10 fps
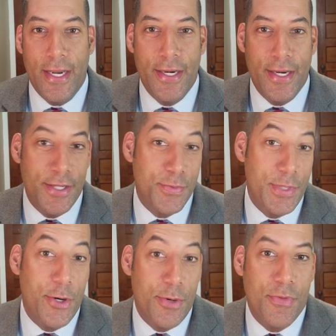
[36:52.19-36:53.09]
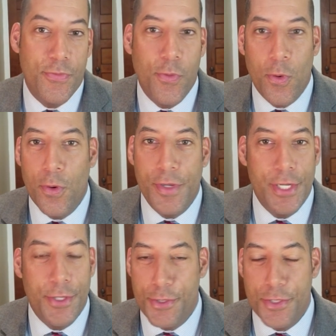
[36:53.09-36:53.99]
And as we noted before,
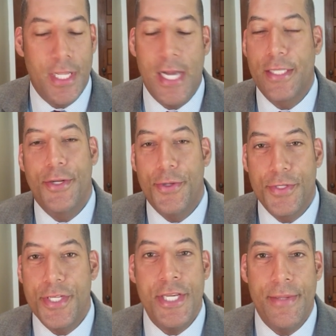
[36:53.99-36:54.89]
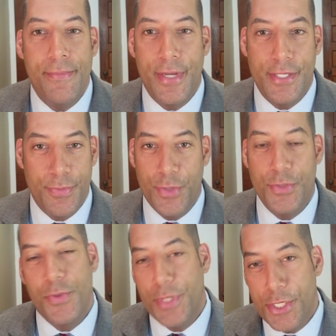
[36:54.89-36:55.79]
you're just locked into your team as
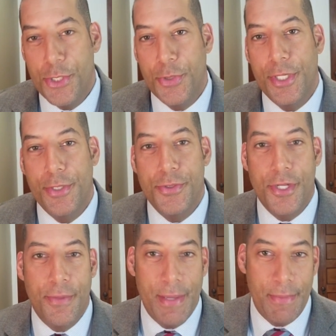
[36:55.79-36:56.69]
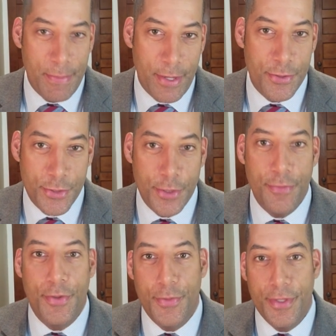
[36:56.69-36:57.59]
opposed to an issue and who's going to maybe better
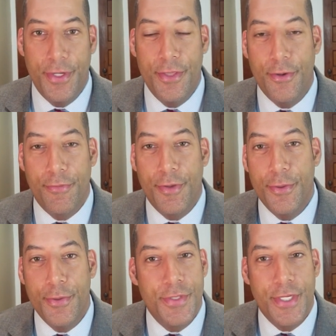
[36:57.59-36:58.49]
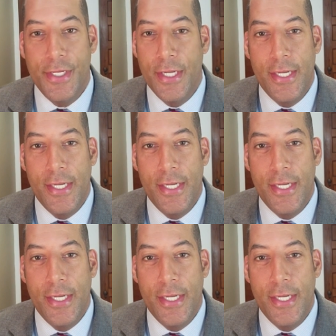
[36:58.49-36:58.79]
serve you in their views. And